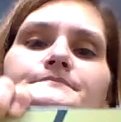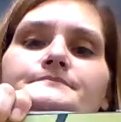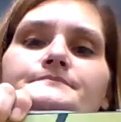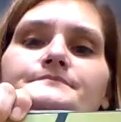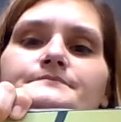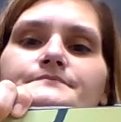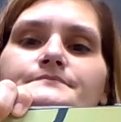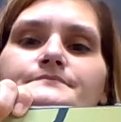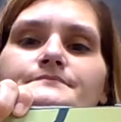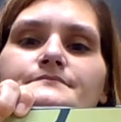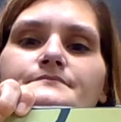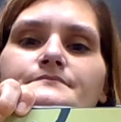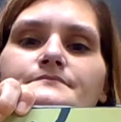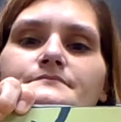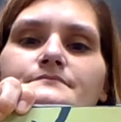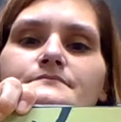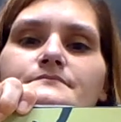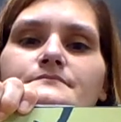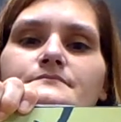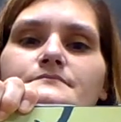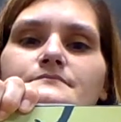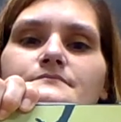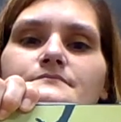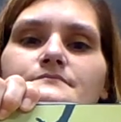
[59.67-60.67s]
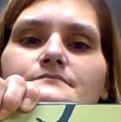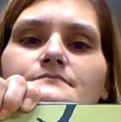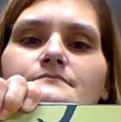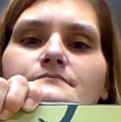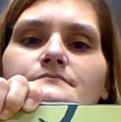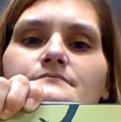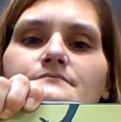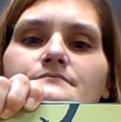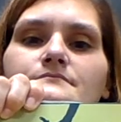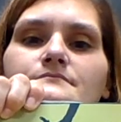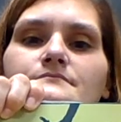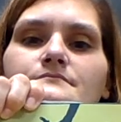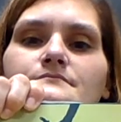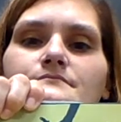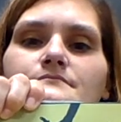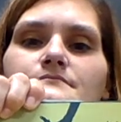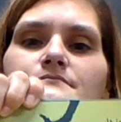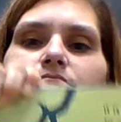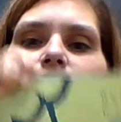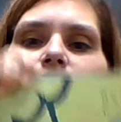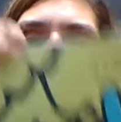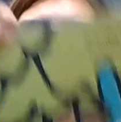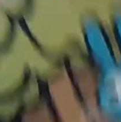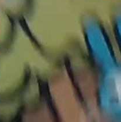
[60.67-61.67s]

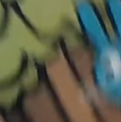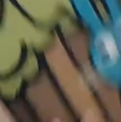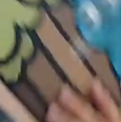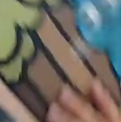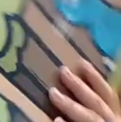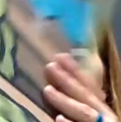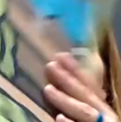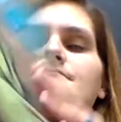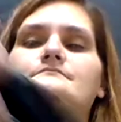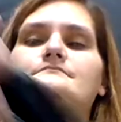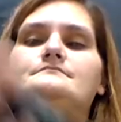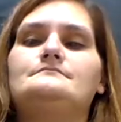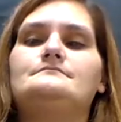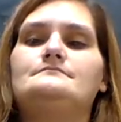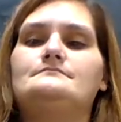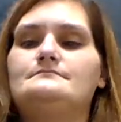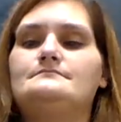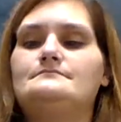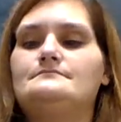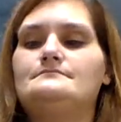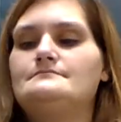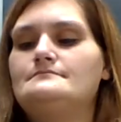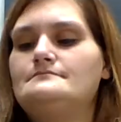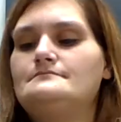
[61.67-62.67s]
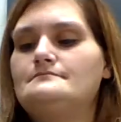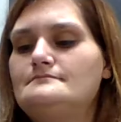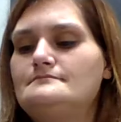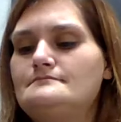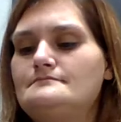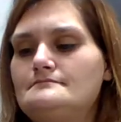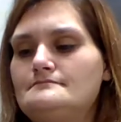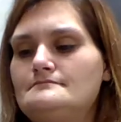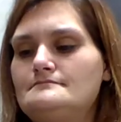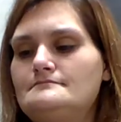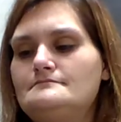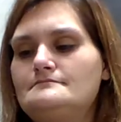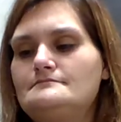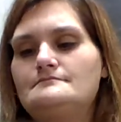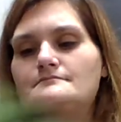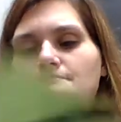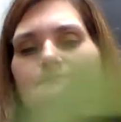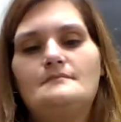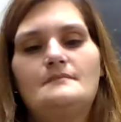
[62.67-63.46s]
(silence)